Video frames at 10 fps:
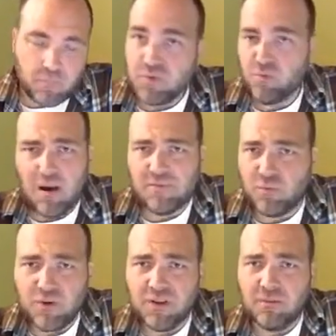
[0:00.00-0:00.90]
with Robin
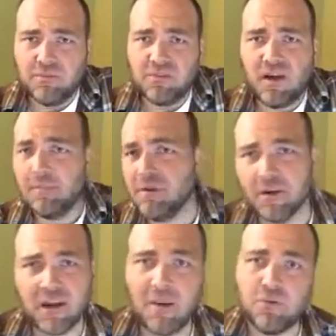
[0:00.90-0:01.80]
Williams. There have
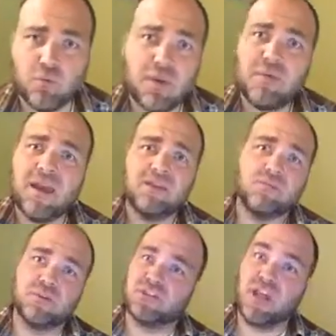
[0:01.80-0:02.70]
been a couple of remakes
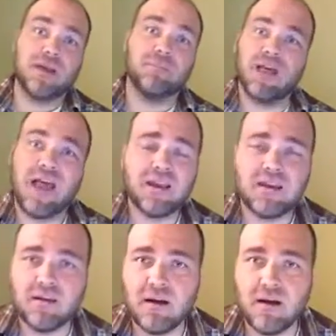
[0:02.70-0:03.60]
with Jack Black,
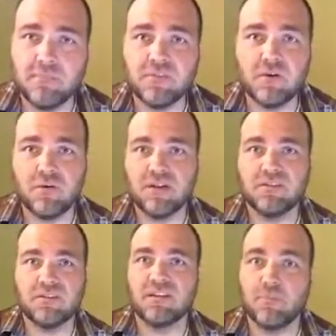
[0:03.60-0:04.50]
so
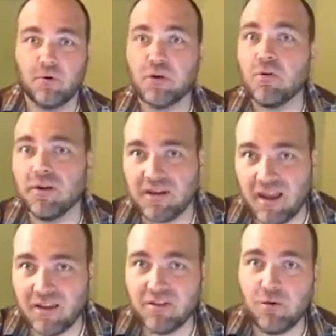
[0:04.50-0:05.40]
it's both current
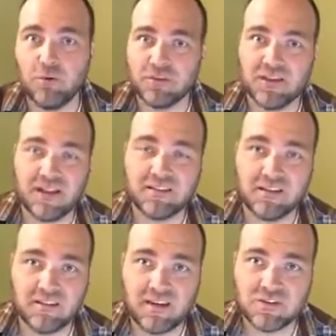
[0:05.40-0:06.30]
and old, and that's an
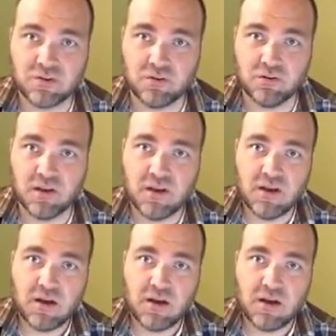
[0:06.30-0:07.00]
intentional